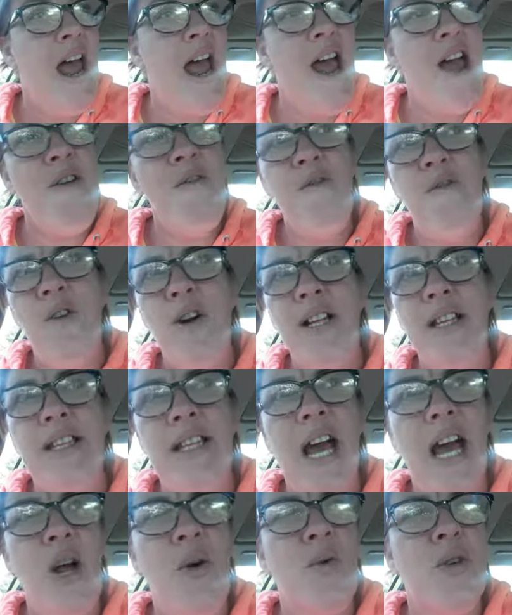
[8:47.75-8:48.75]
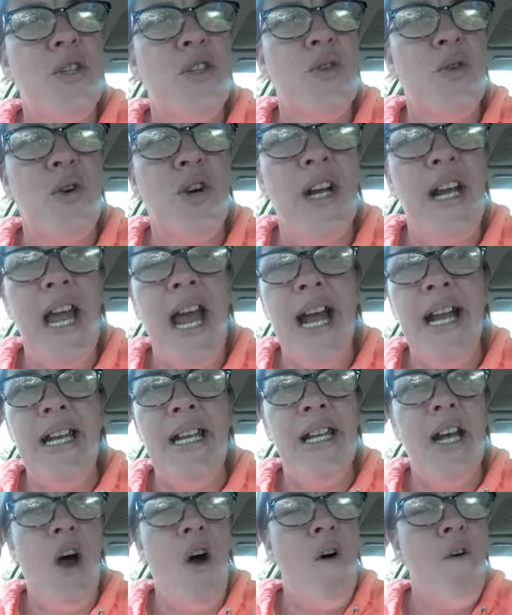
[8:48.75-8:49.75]
Everything was
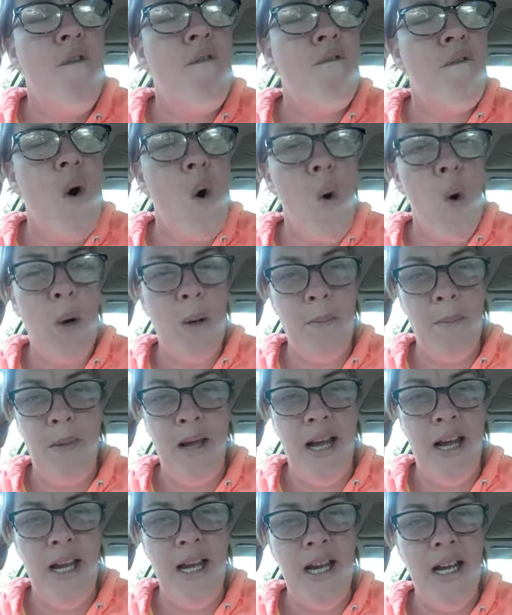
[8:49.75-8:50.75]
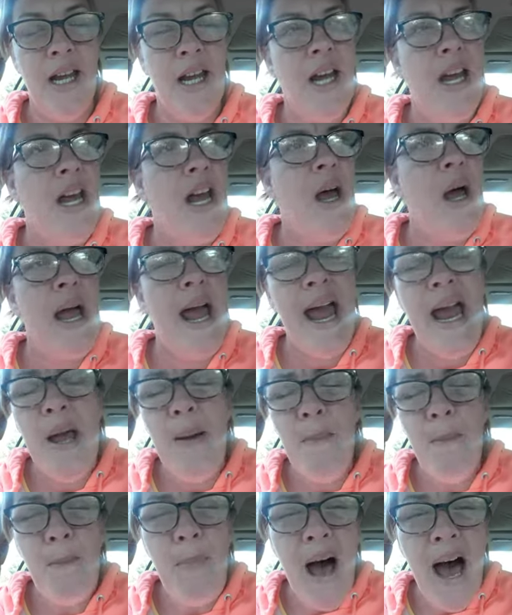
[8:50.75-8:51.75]
created for me
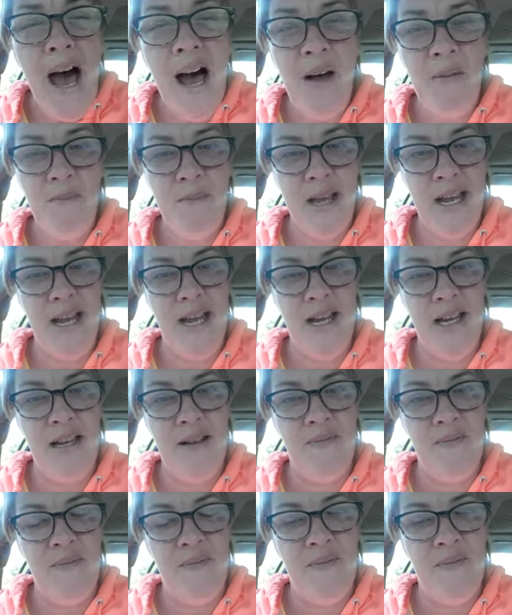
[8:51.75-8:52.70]
and by me.